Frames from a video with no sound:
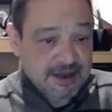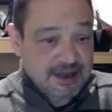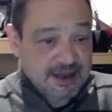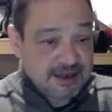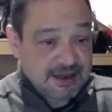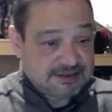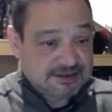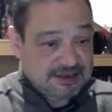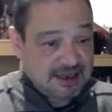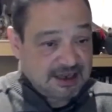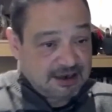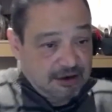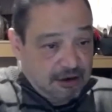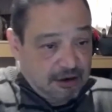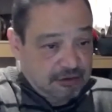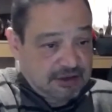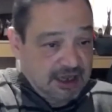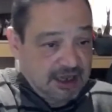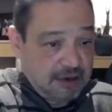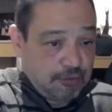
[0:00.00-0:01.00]
He said,
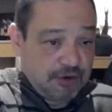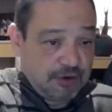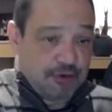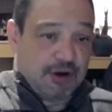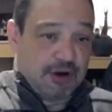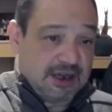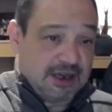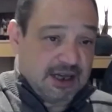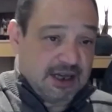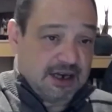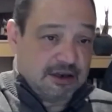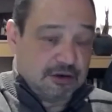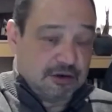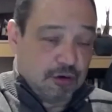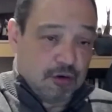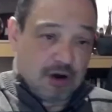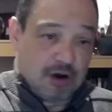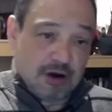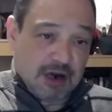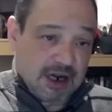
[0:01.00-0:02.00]
okay, what do I got to
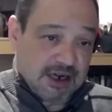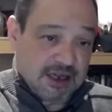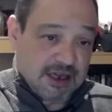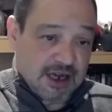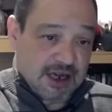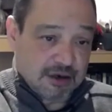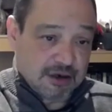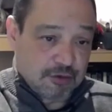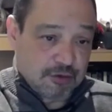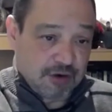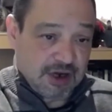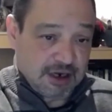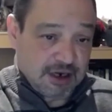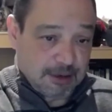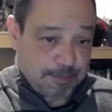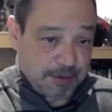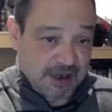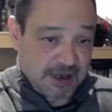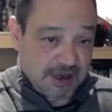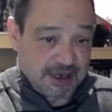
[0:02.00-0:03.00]
do? Oh, I got to create
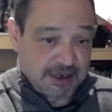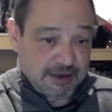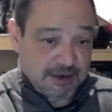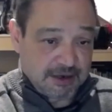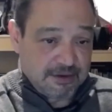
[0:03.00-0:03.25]
a planet.